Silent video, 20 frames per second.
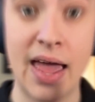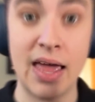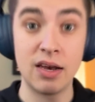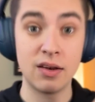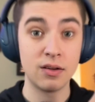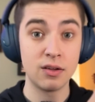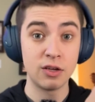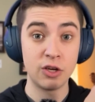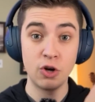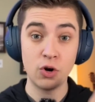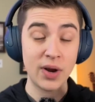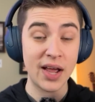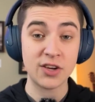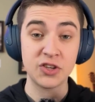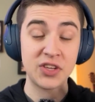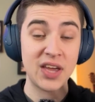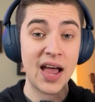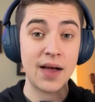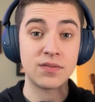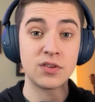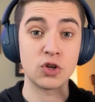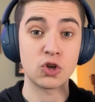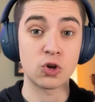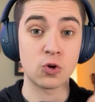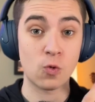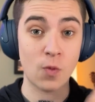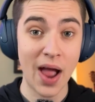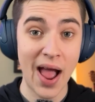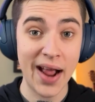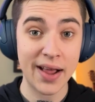And you don't actually have to
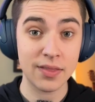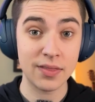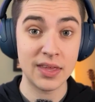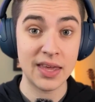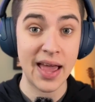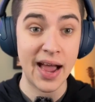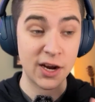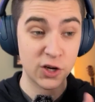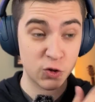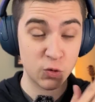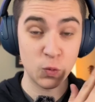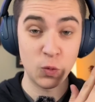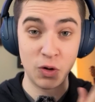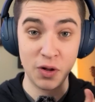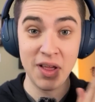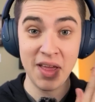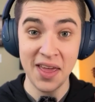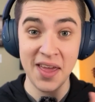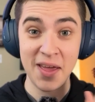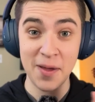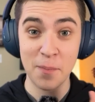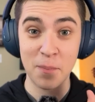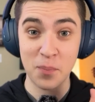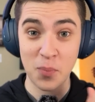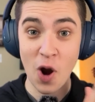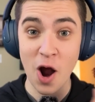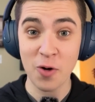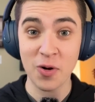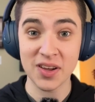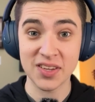track the actual
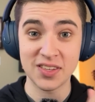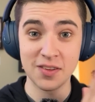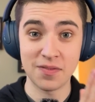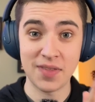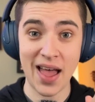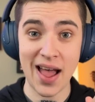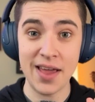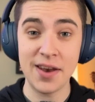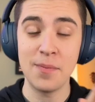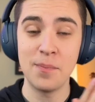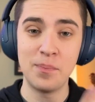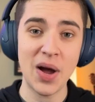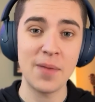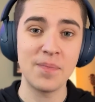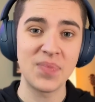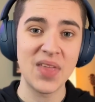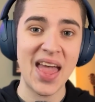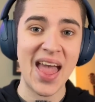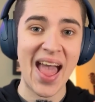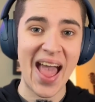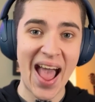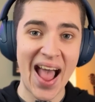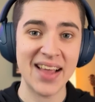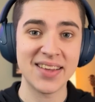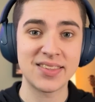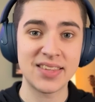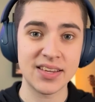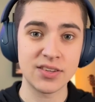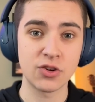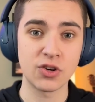progress of that, but
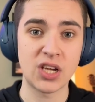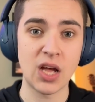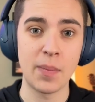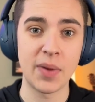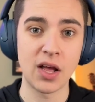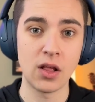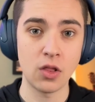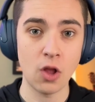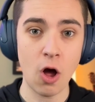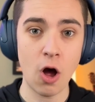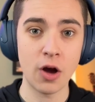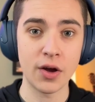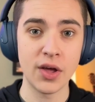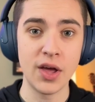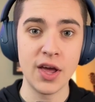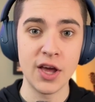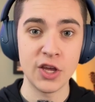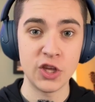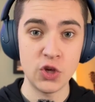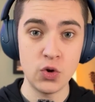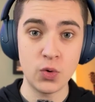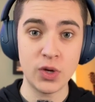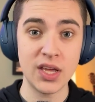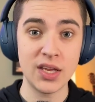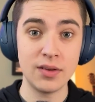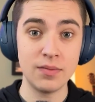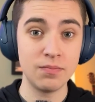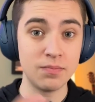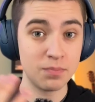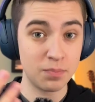as things are coming along, you
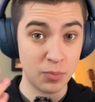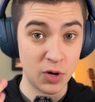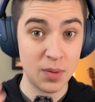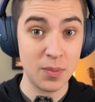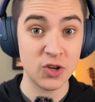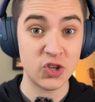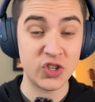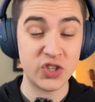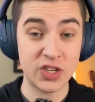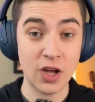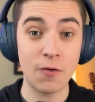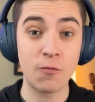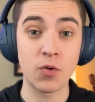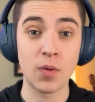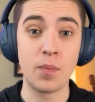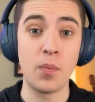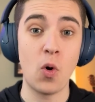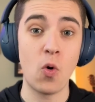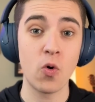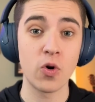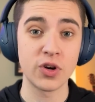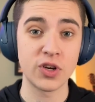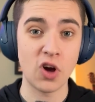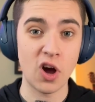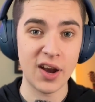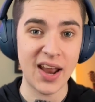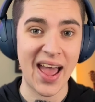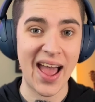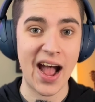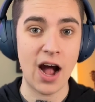can pretty much self report
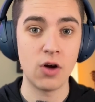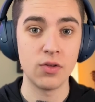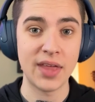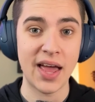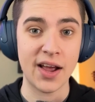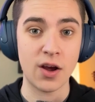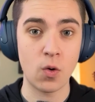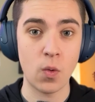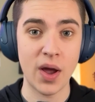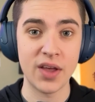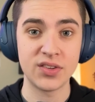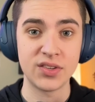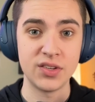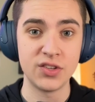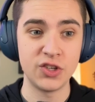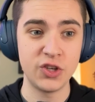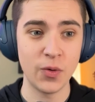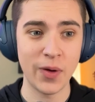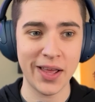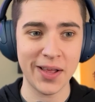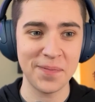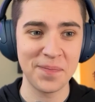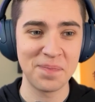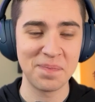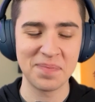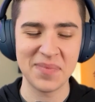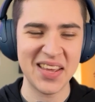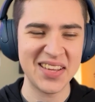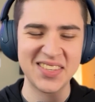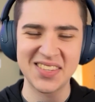on how that quest is doing
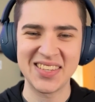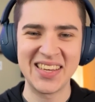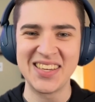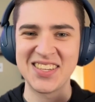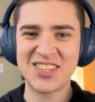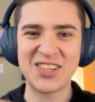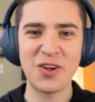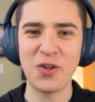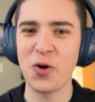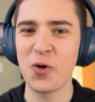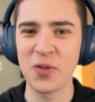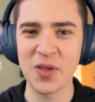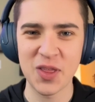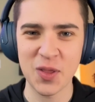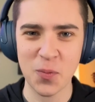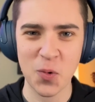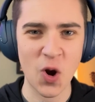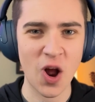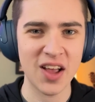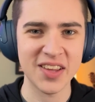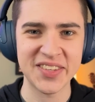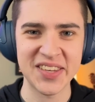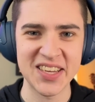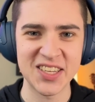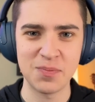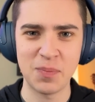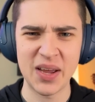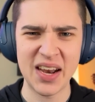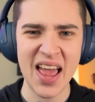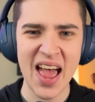it's still early in the
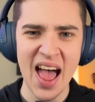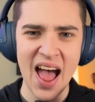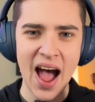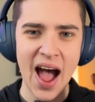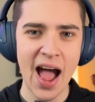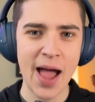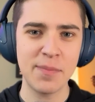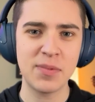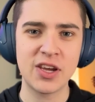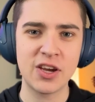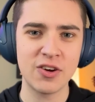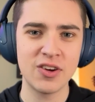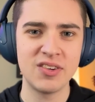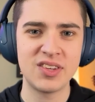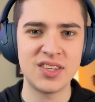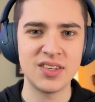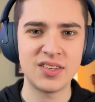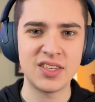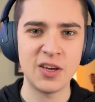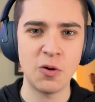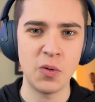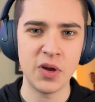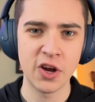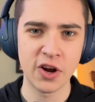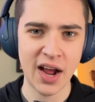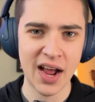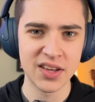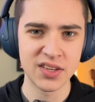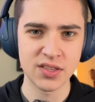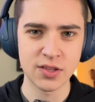process, but I'm curious to see what
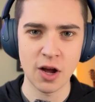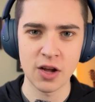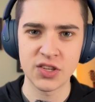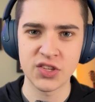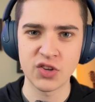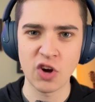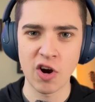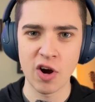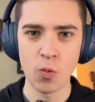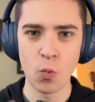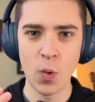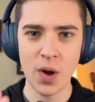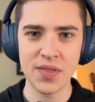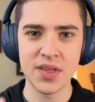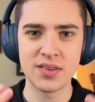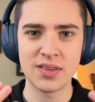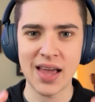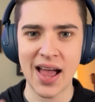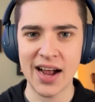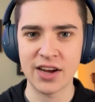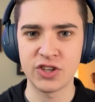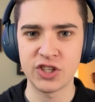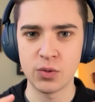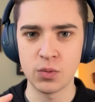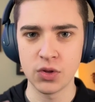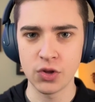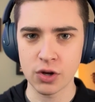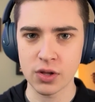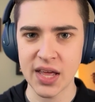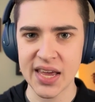your guys' thoughts are and what this actually
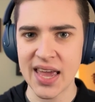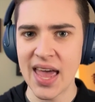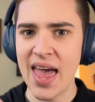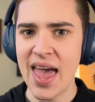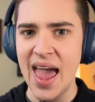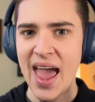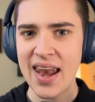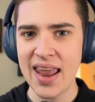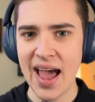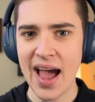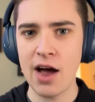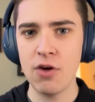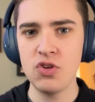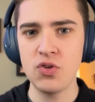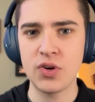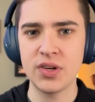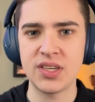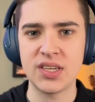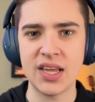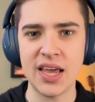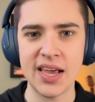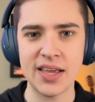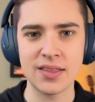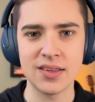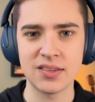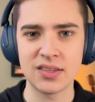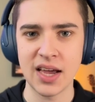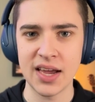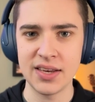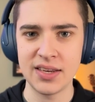would look like and how you could take
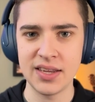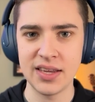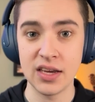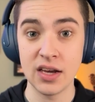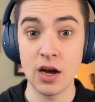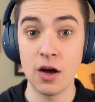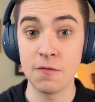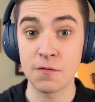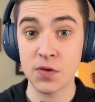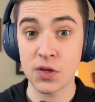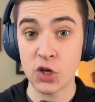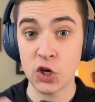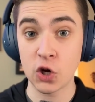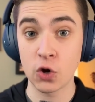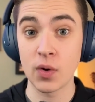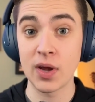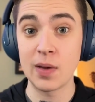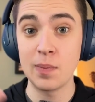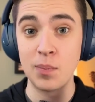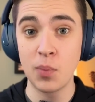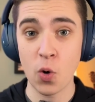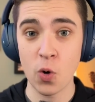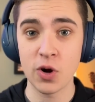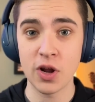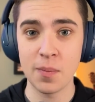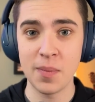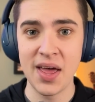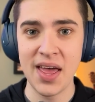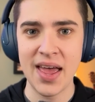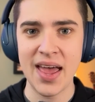this idea of curing
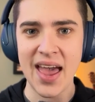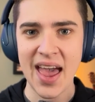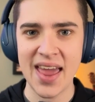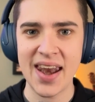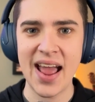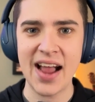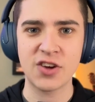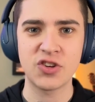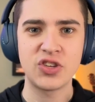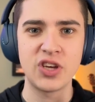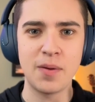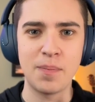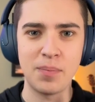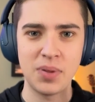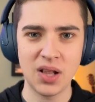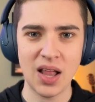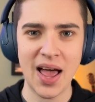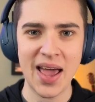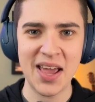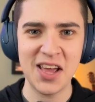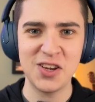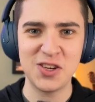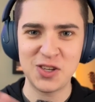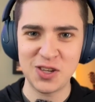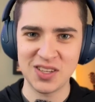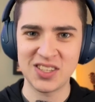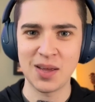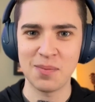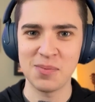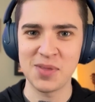boredom and actually apply it
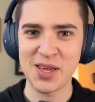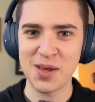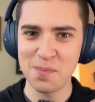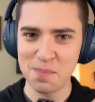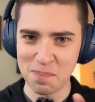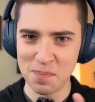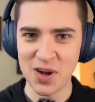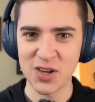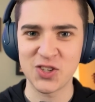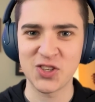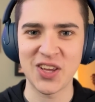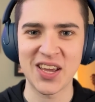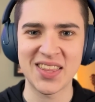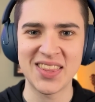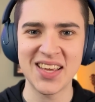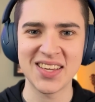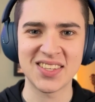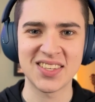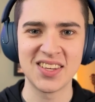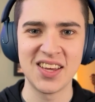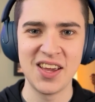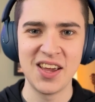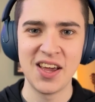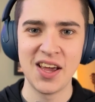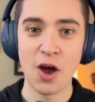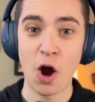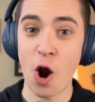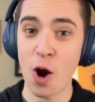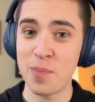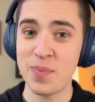to something much like this,
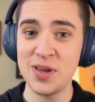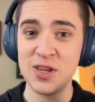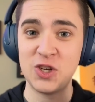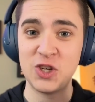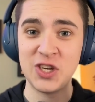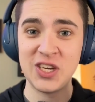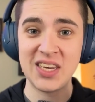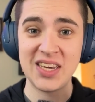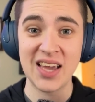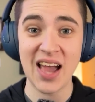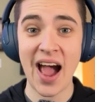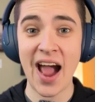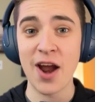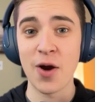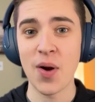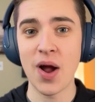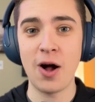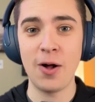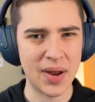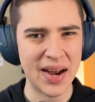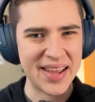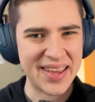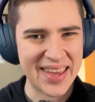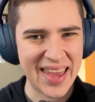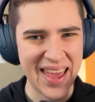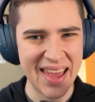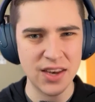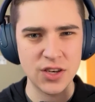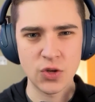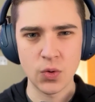RPG IRL, but I
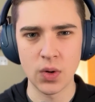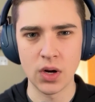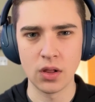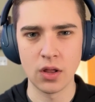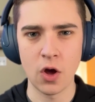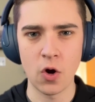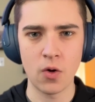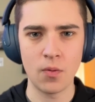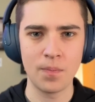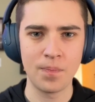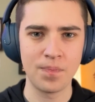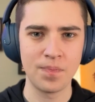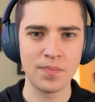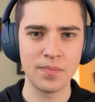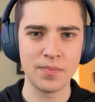can't do it alone.